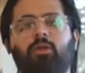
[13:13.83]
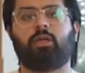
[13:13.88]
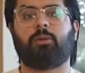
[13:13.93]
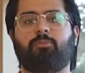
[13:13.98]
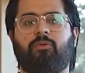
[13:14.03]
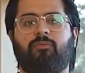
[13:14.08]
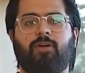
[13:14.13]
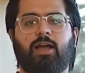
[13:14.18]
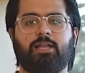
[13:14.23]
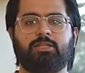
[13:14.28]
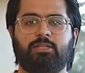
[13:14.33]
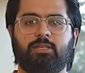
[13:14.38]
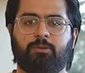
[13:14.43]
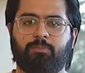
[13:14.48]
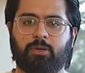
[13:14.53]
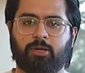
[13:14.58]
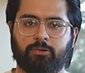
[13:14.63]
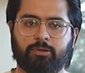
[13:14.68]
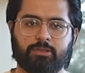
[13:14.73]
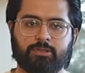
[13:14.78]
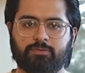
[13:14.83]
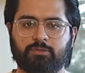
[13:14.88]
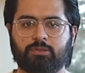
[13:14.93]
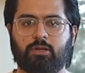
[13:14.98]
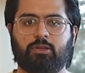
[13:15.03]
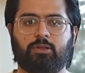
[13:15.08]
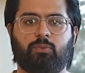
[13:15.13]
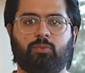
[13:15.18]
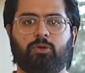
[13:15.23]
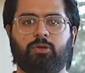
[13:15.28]
It provides the appearance of
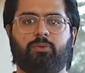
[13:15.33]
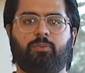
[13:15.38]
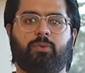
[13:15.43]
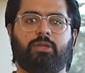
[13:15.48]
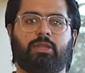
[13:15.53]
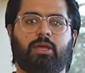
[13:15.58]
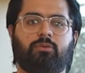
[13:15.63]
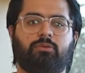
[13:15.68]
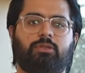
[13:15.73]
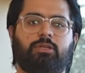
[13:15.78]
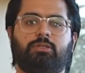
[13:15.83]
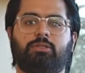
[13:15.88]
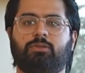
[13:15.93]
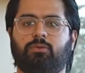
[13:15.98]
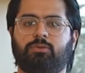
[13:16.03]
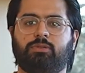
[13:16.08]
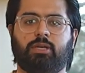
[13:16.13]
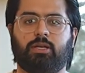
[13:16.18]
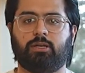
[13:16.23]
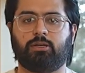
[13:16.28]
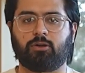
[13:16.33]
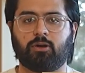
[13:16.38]
solid wood without the associated